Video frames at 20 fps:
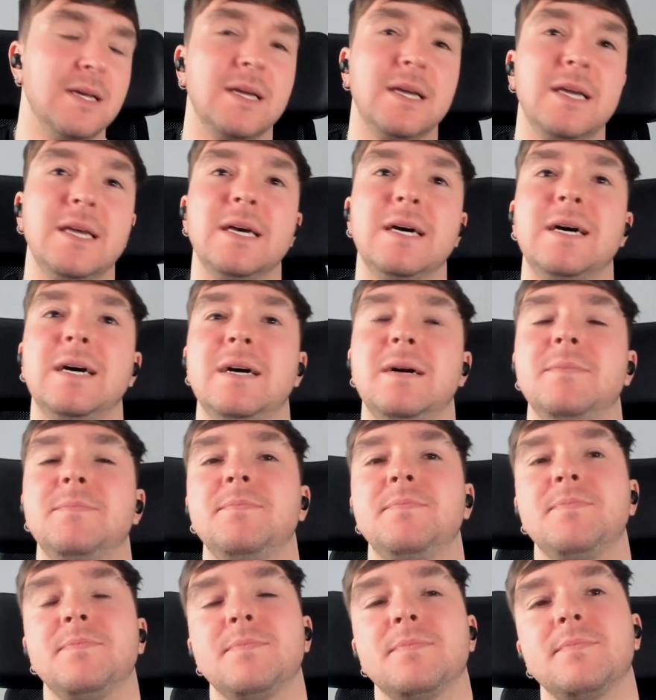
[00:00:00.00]
Yeah.
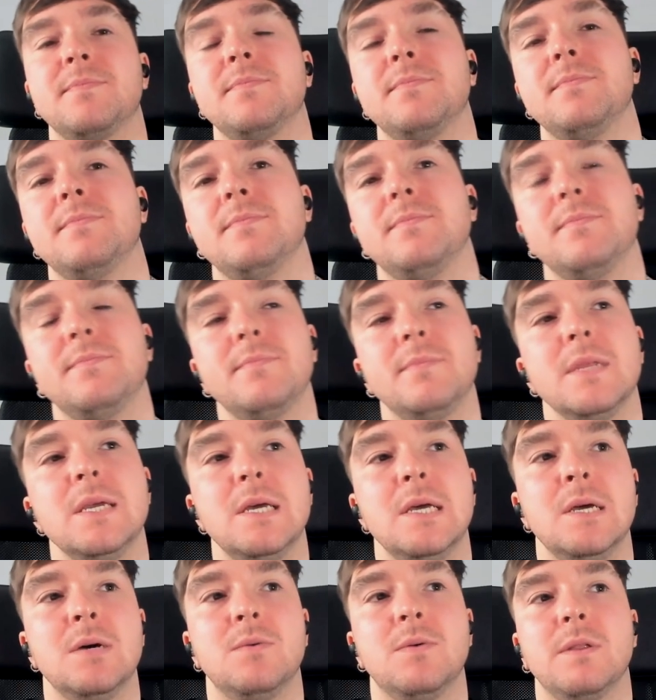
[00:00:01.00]

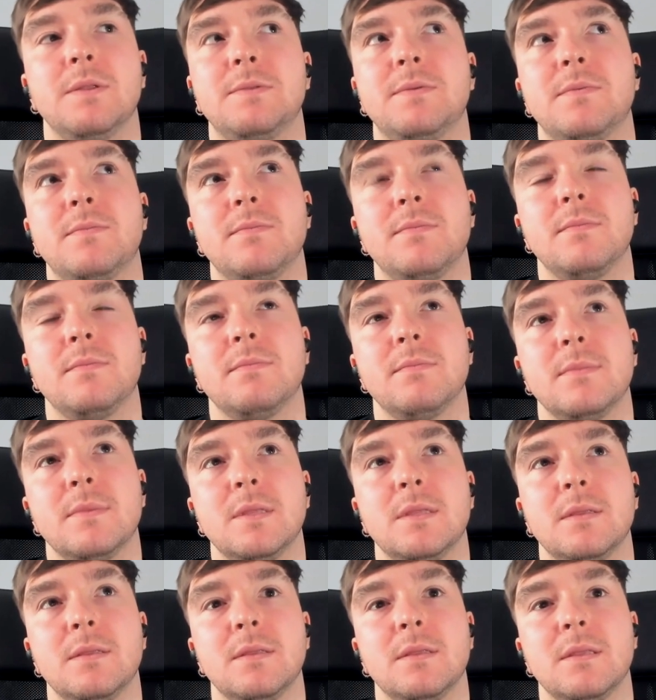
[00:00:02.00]
Well,
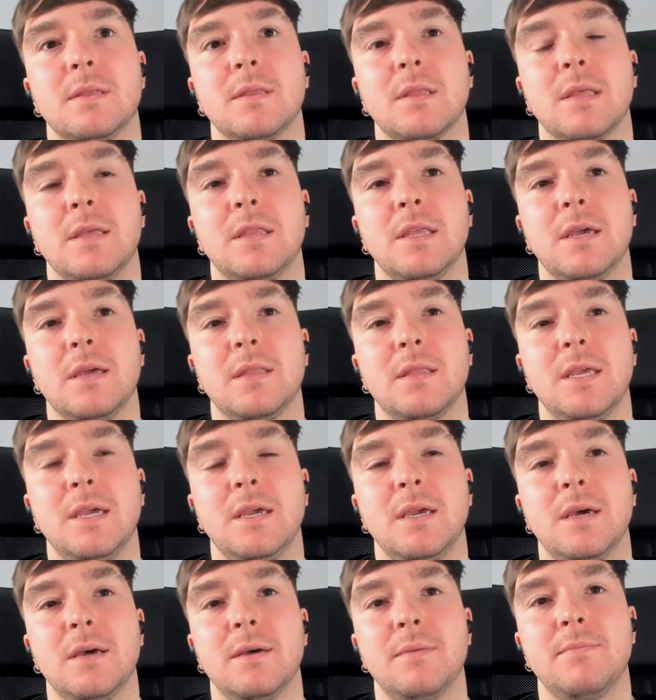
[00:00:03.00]
the
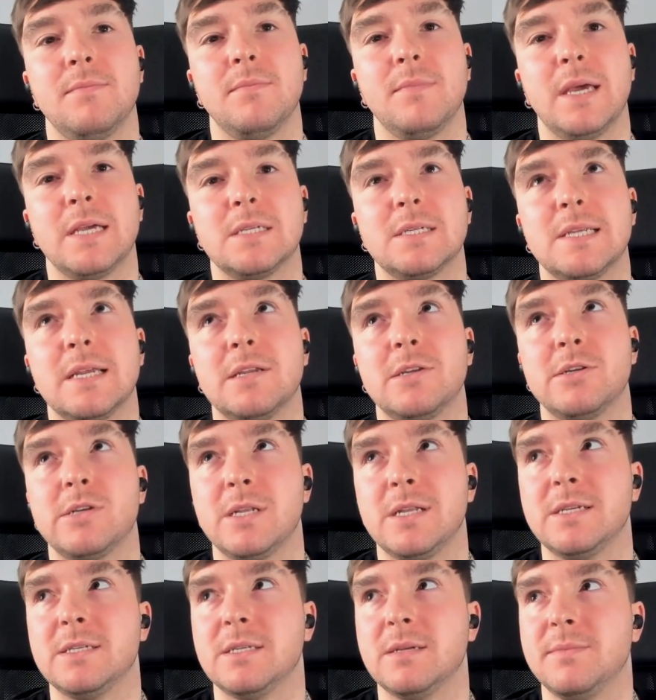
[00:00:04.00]
the um,
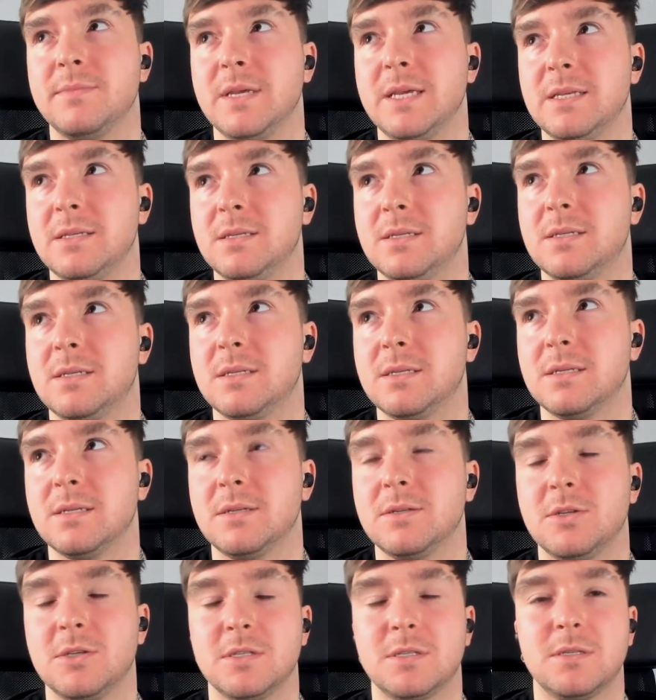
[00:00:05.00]
existentialism is
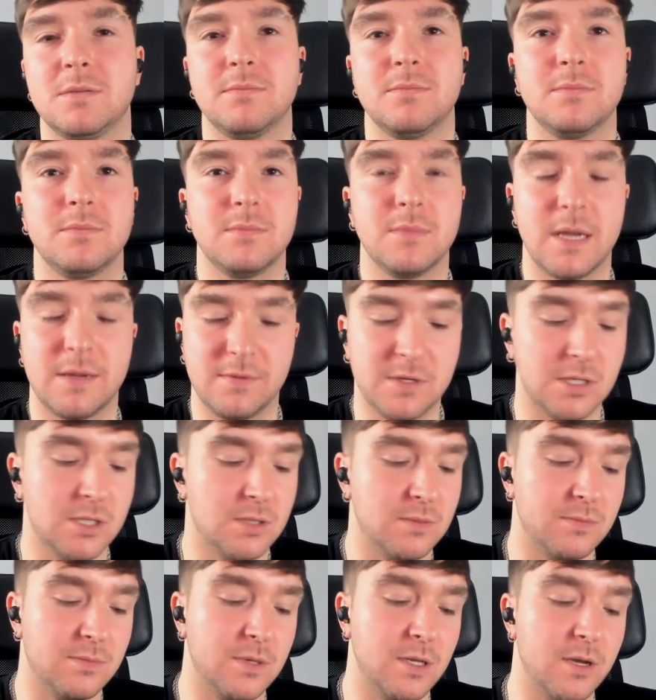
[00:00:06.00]
just I have
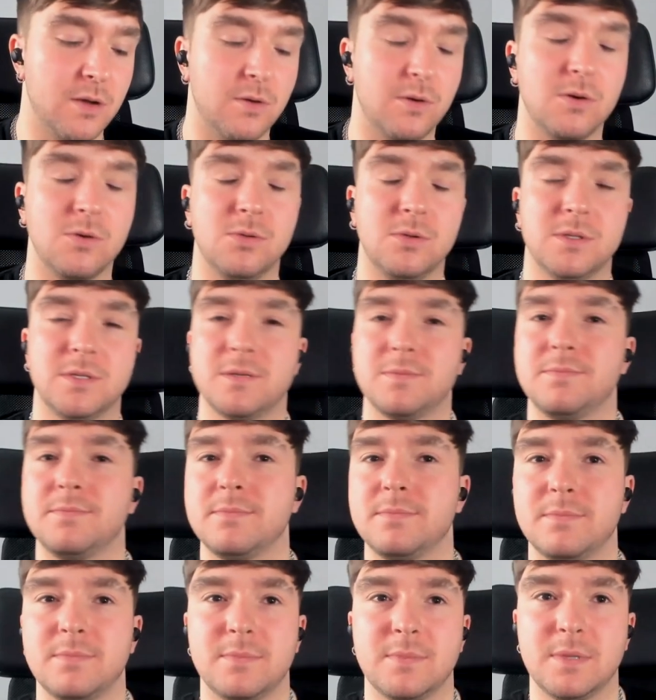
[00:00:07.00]
just googled
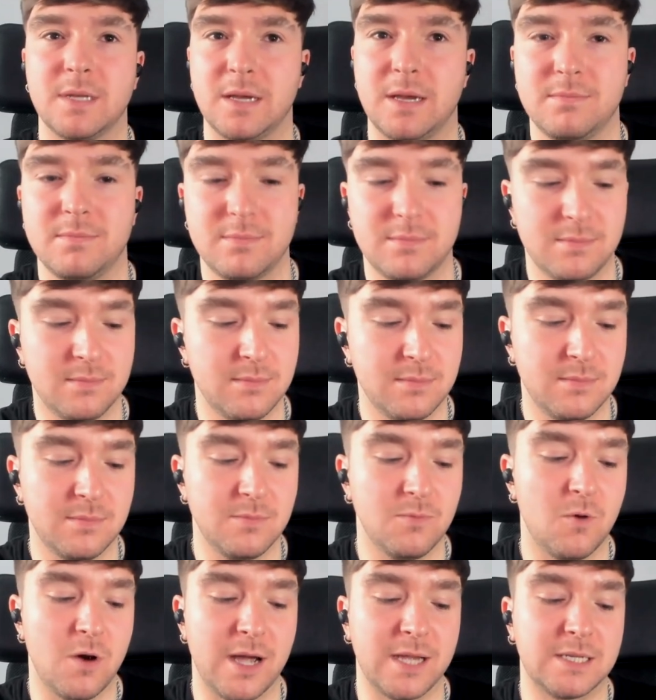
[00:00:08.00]

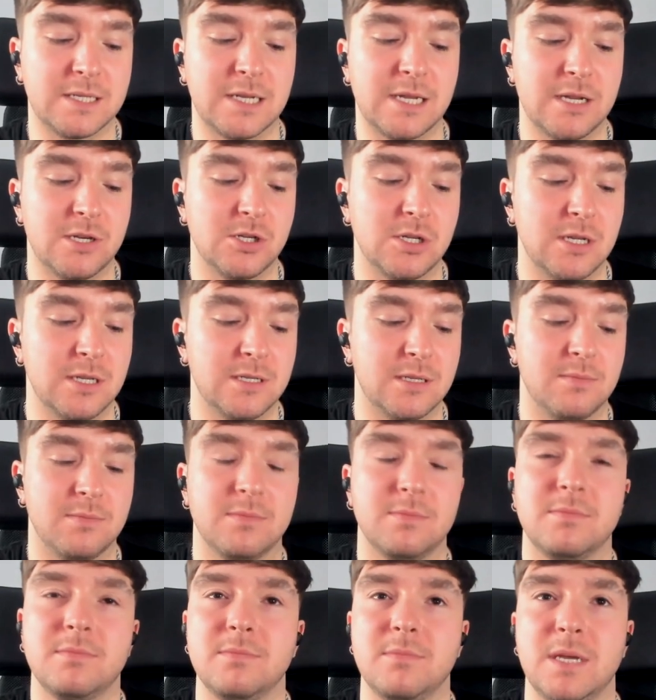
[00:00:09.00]
what
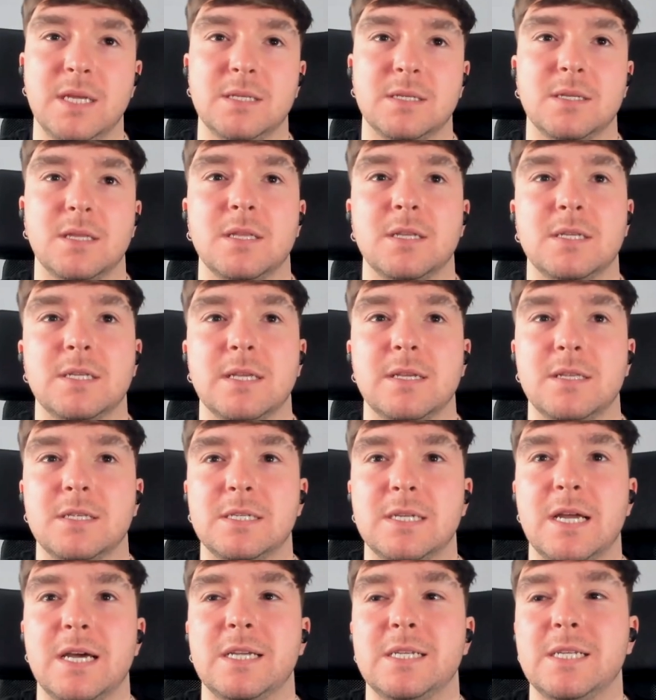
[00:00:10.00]
existentialism means, and there's,
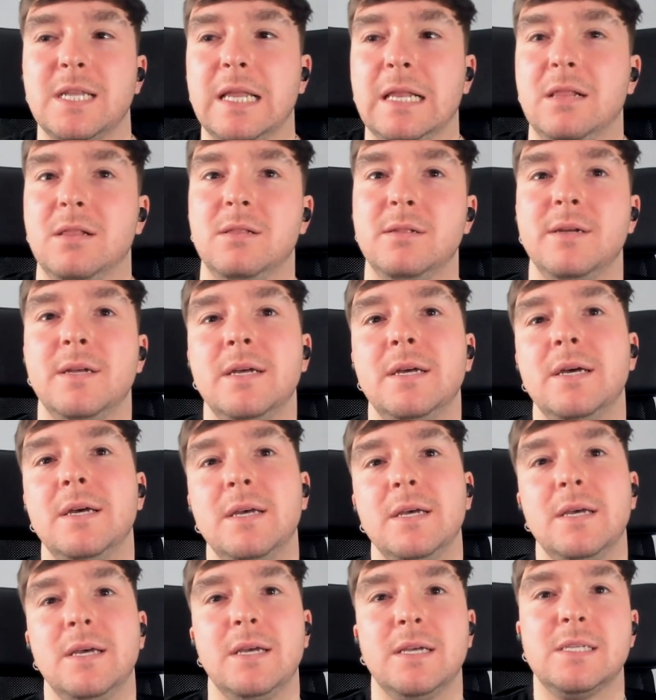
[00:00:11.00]
there's a nice little
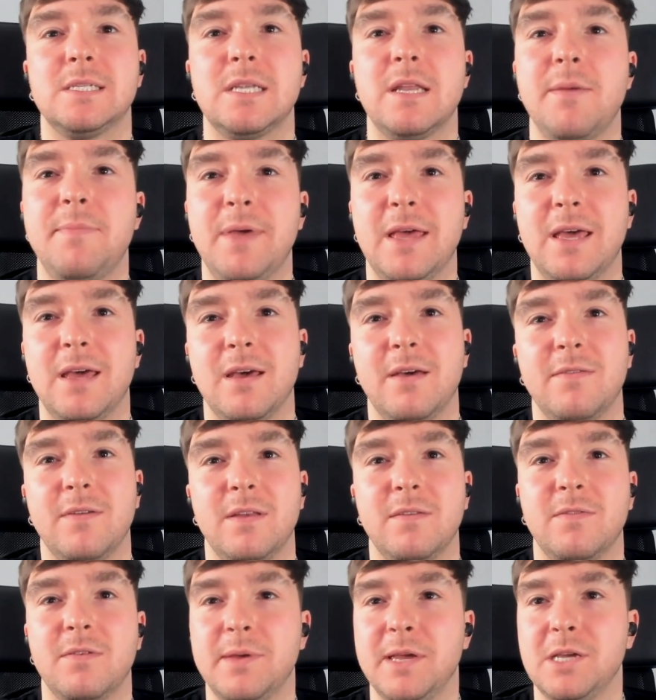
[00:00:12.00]
snippet of
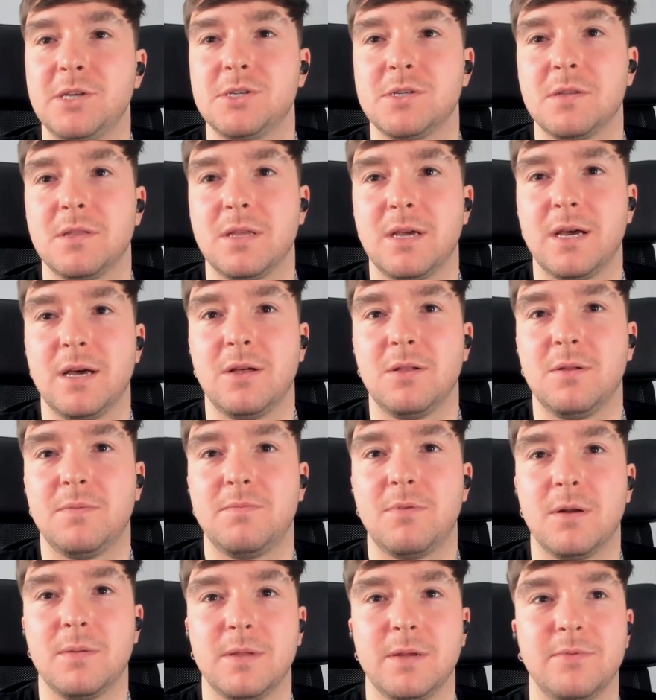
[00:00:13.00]
information that I'll
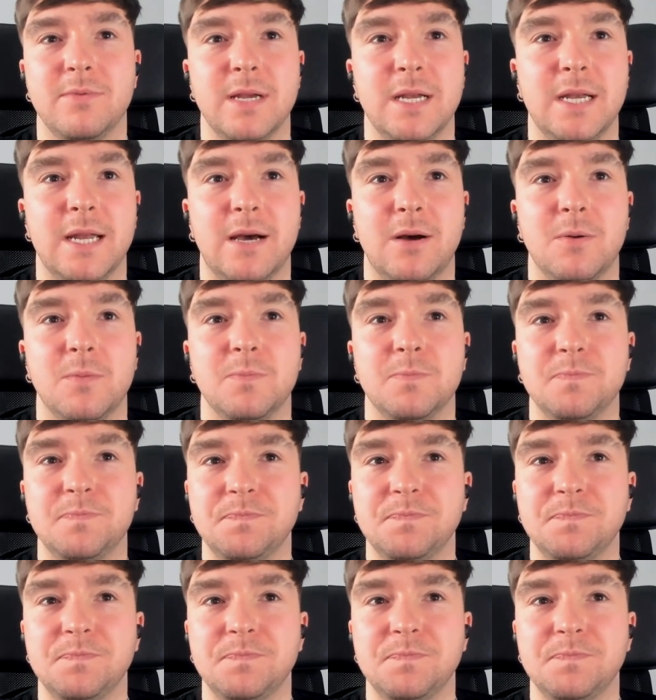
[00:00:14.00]
probably read out.